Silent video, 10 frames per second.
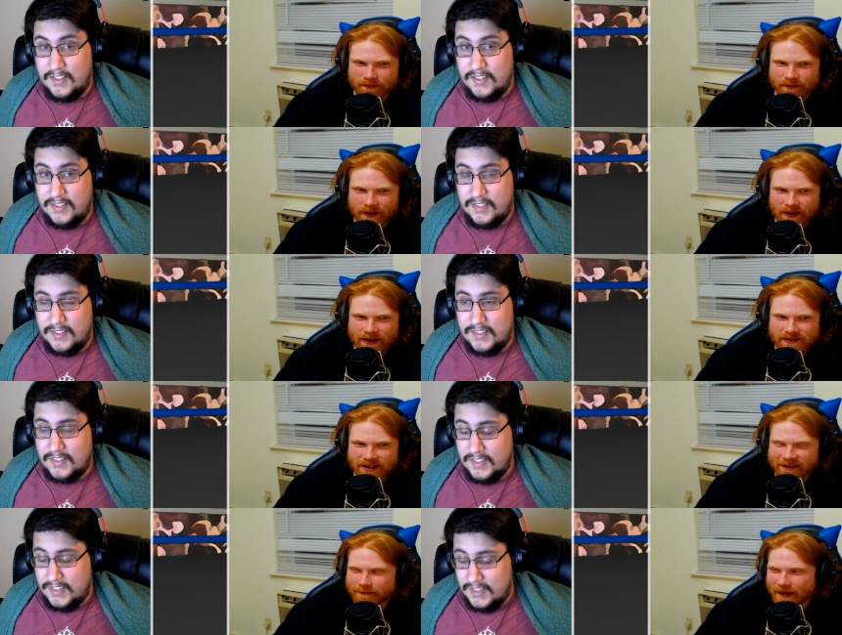Speaker 1: up
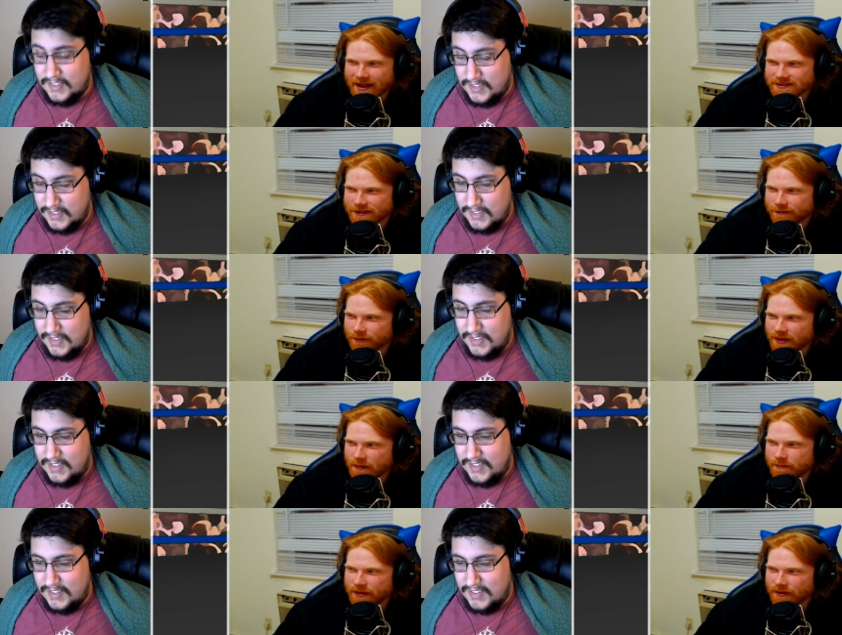Dave Mastiff, who they
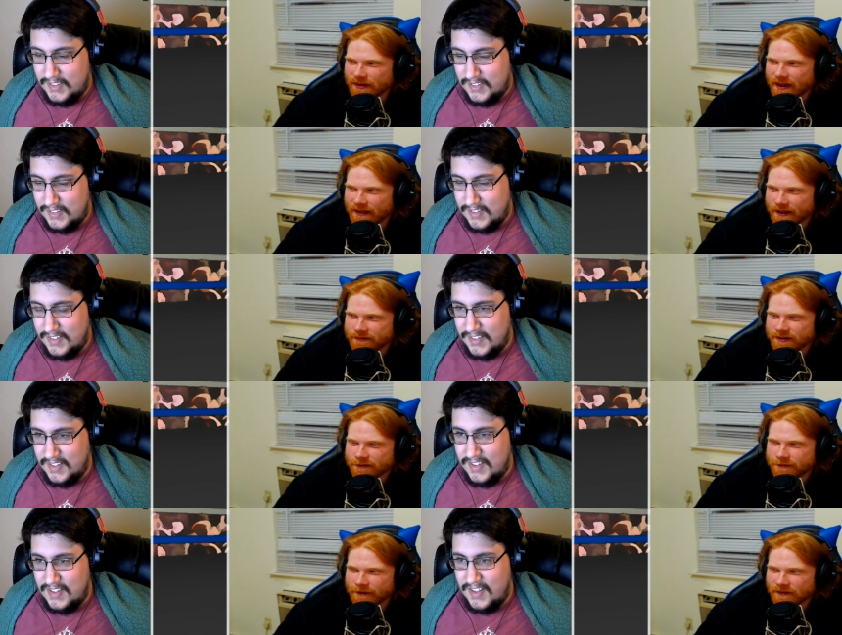billed at like
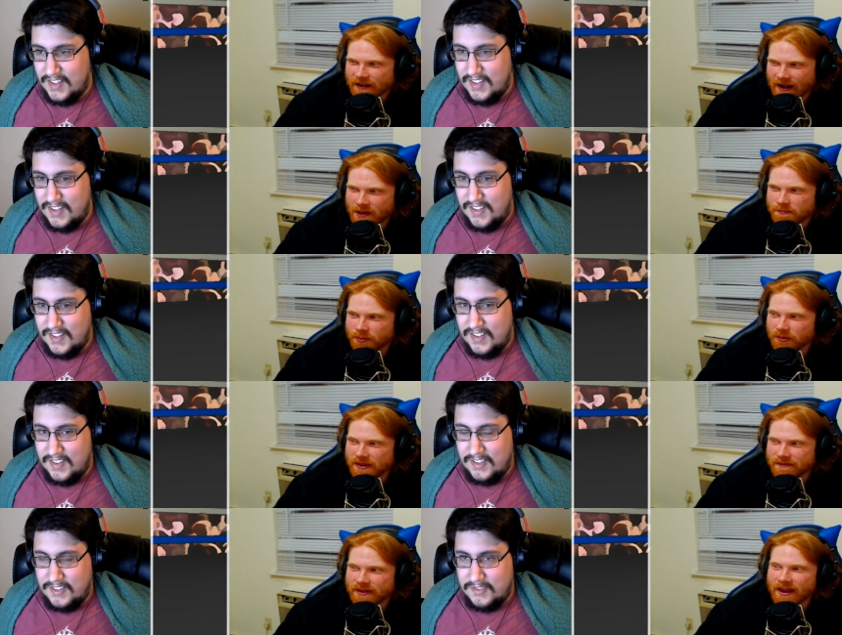350, and I
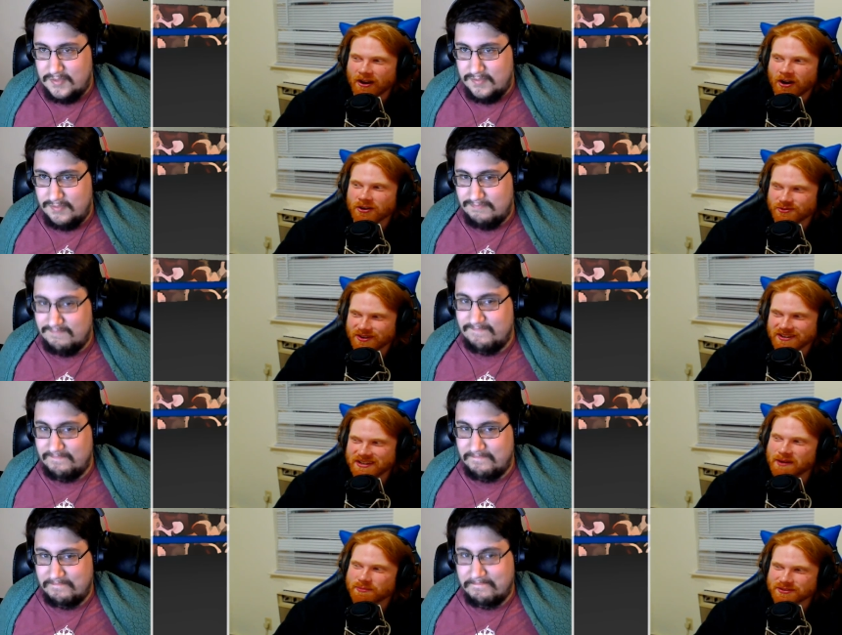believe that
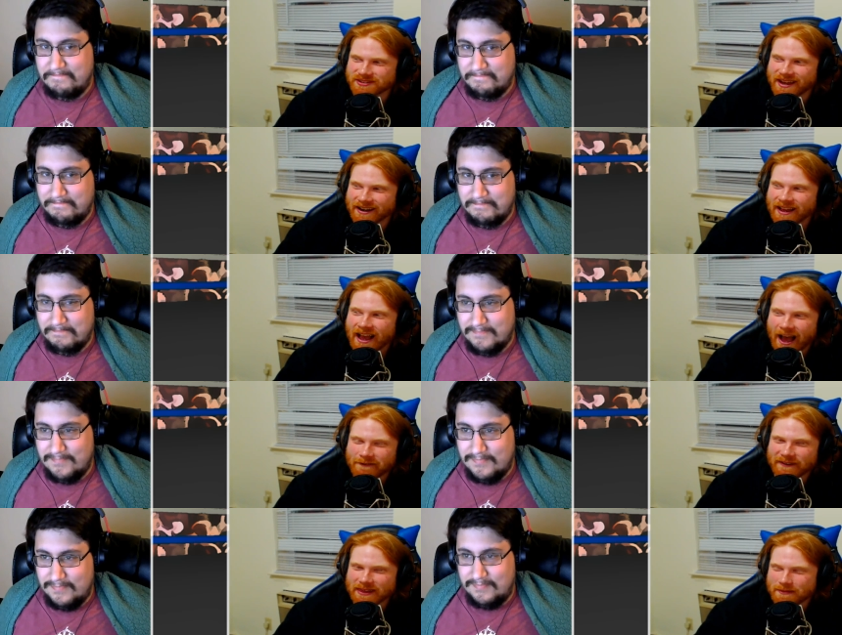110%. I
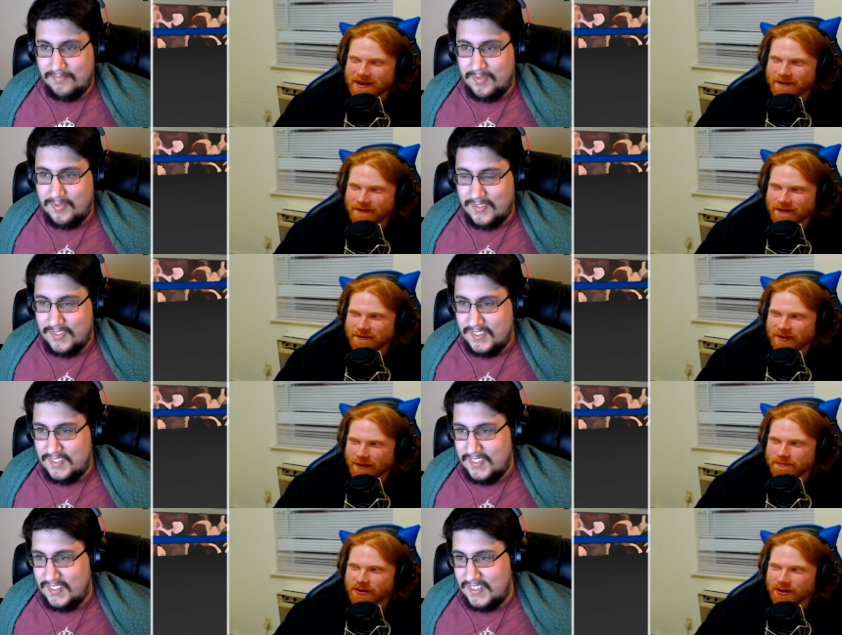think they may have even
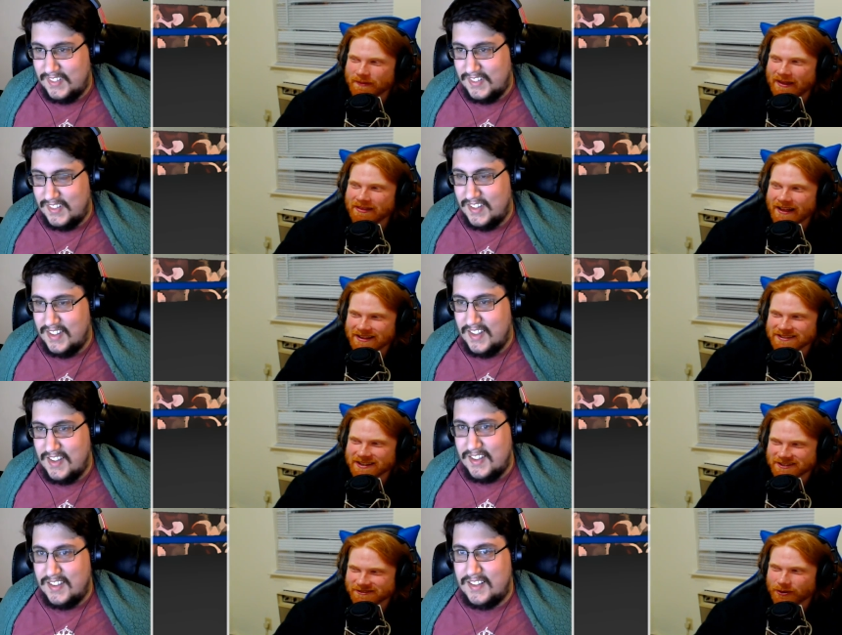like billed him at less
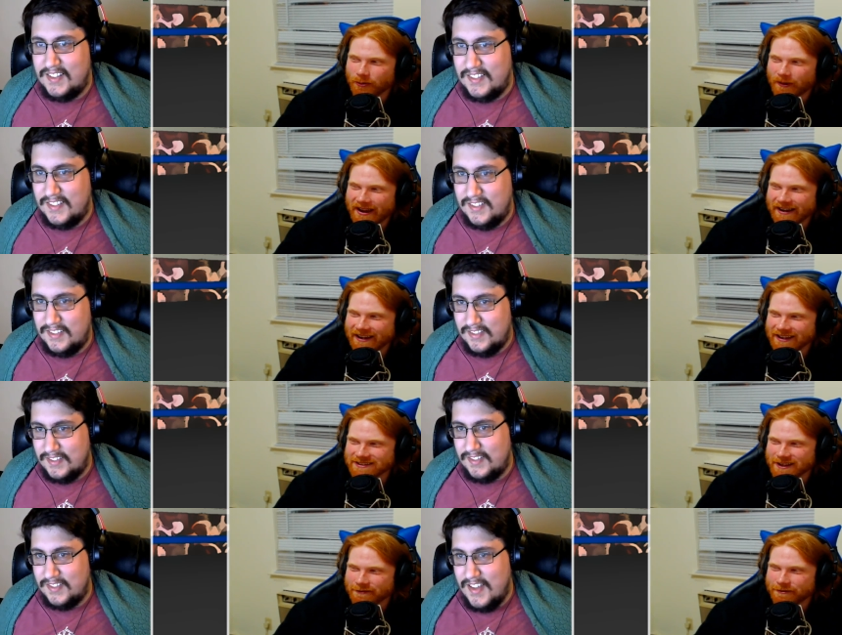than his real weight. He
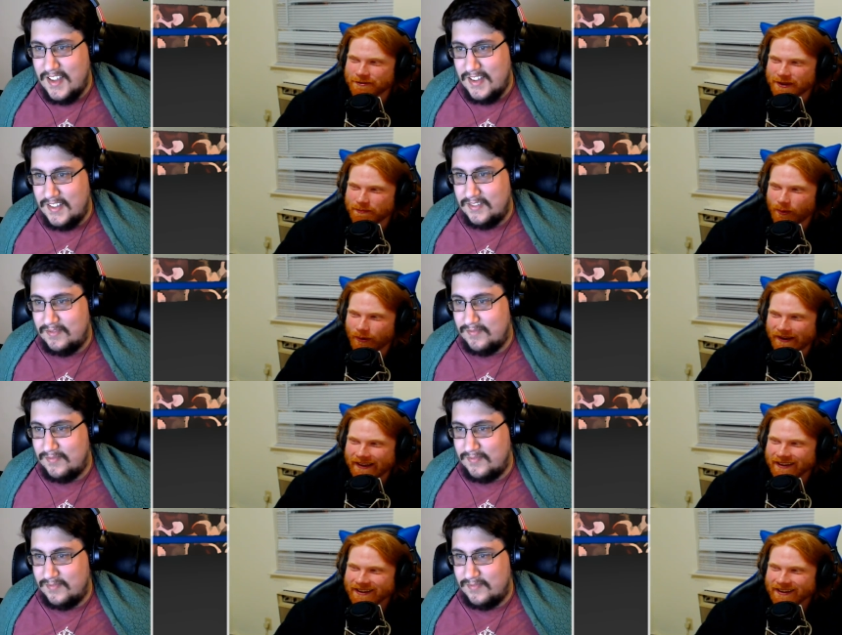is a thick boy.